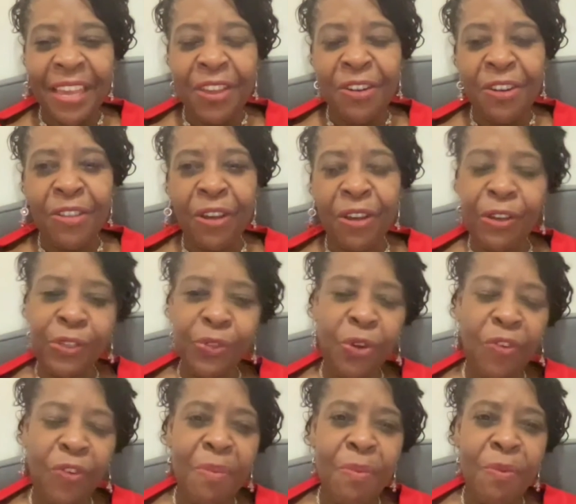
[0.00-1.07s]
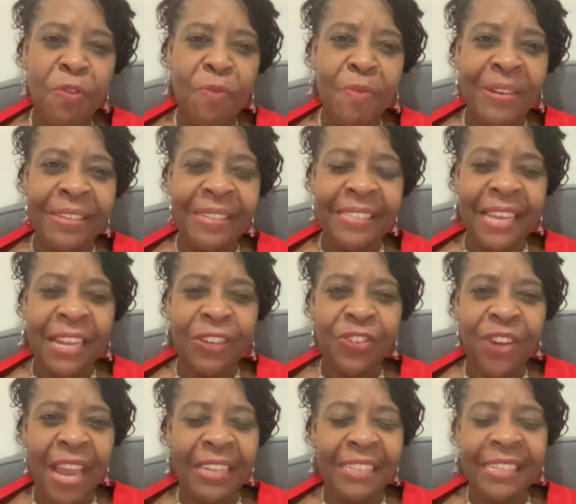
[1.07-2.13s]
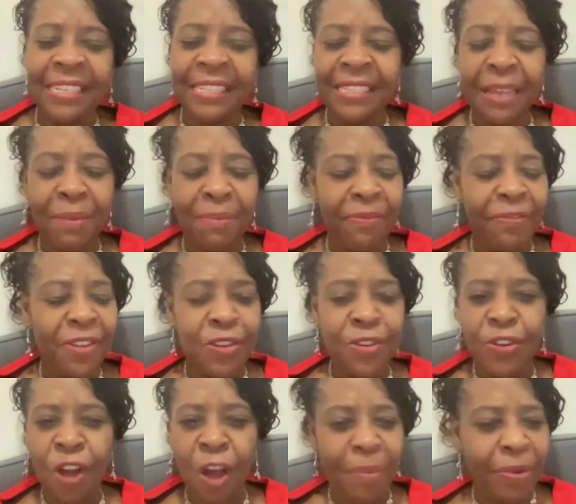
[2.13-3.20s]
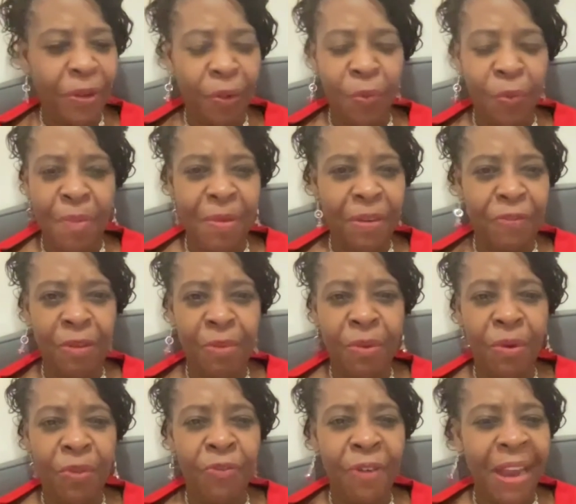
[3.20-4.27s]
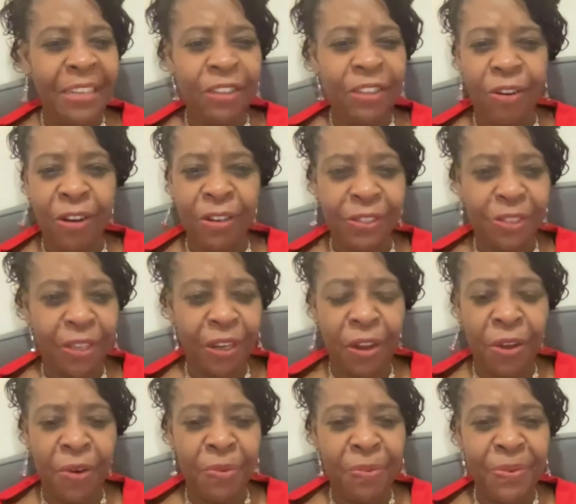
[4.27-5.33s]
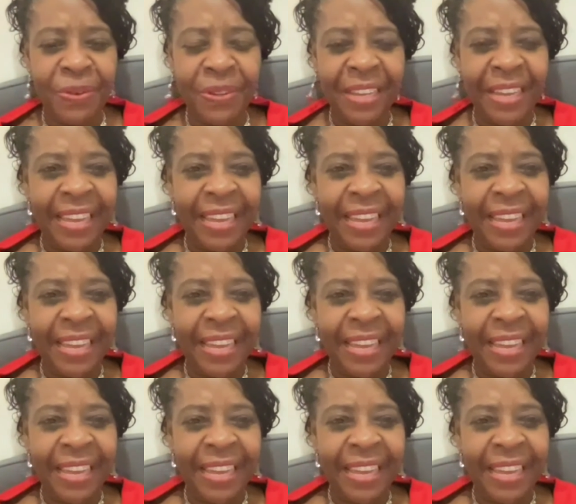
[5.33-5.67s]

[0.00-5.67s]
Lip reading: You know, the Herstory movement is attracting some phenomenal women from right across the globe.